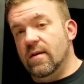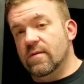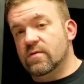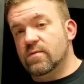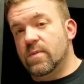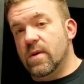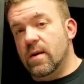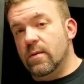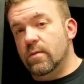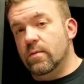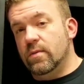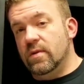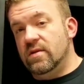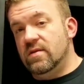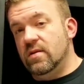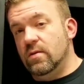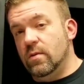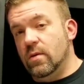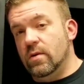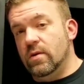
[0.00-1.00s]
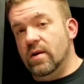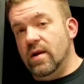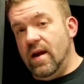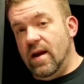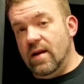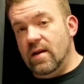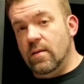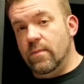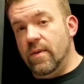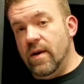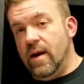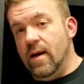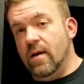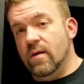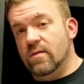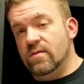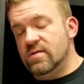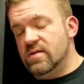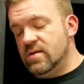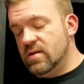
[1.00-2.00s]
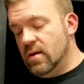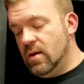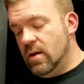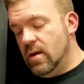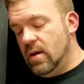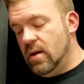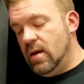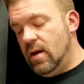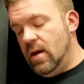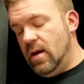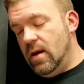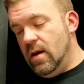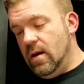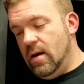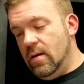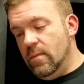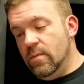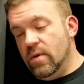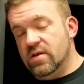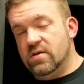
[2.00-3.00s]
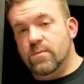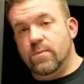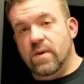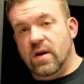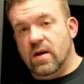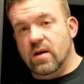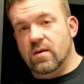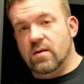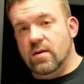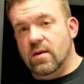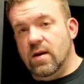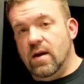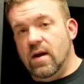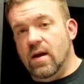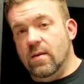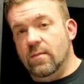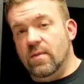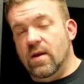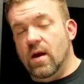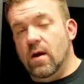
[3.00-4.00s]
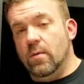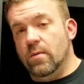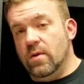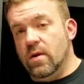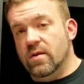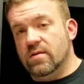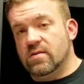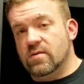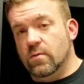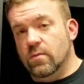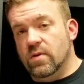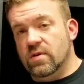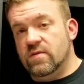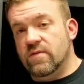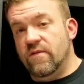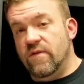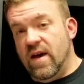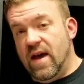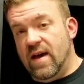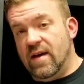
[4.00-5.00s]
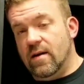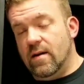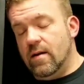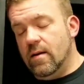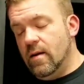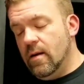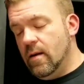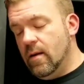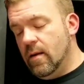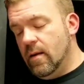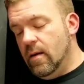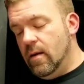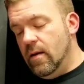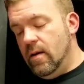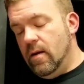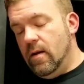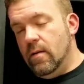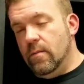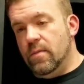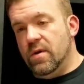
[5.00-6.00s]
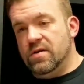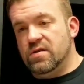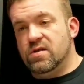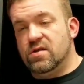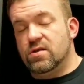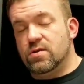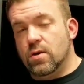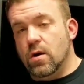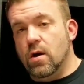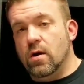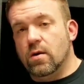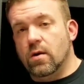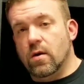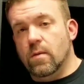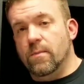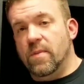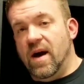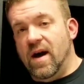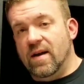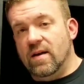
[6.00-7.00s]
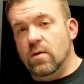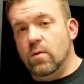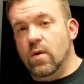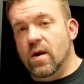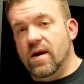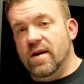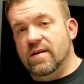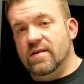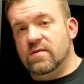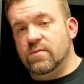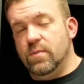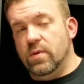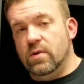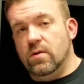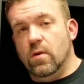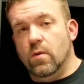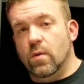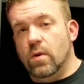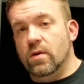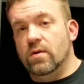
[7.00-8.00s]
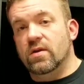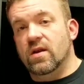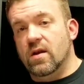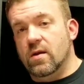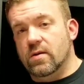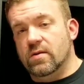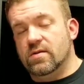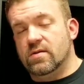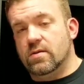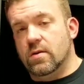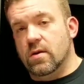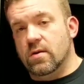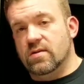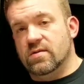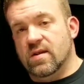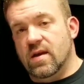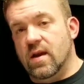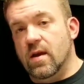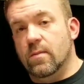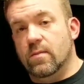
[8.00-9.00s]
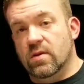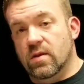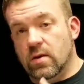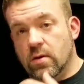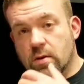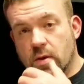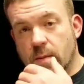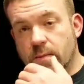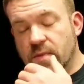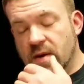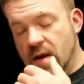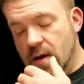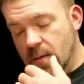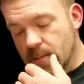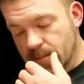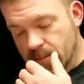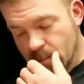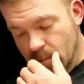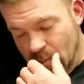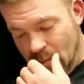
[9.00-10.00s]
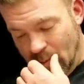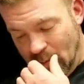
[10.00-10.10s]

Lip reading: I was probably 280 pounds, much bigger than I am now, but also much fatter, much stronger body wise, but nowhere near as strong as I am in the grip now.